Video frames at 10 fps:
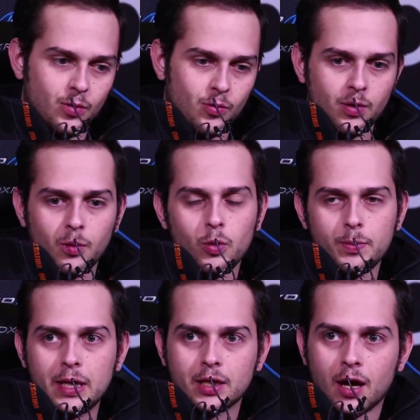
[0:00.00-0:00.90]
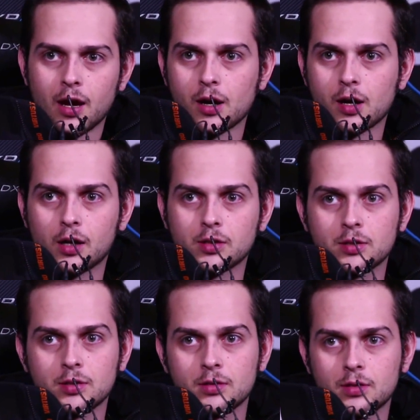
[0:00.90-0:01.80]
we made
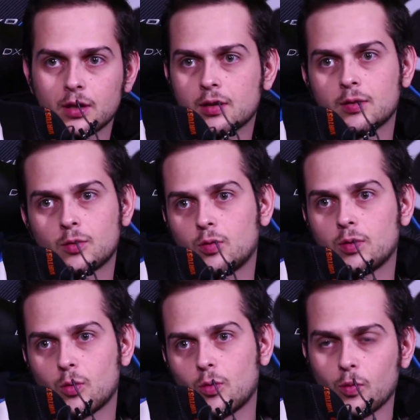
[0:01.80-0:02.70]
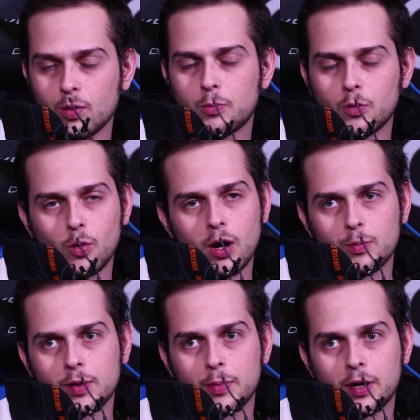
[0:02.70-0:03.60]
haircuts. Like we
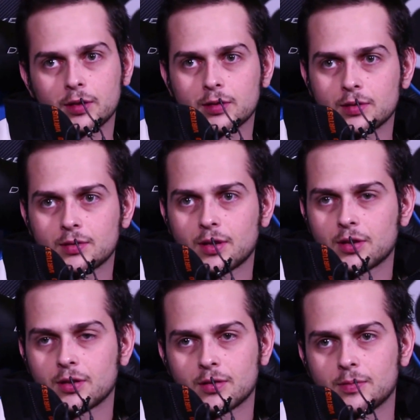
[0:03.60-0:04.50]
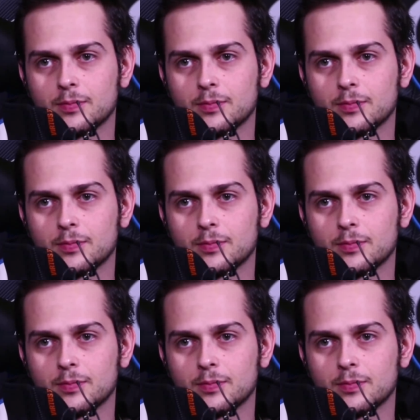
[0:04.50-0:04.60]
are prepared, I think.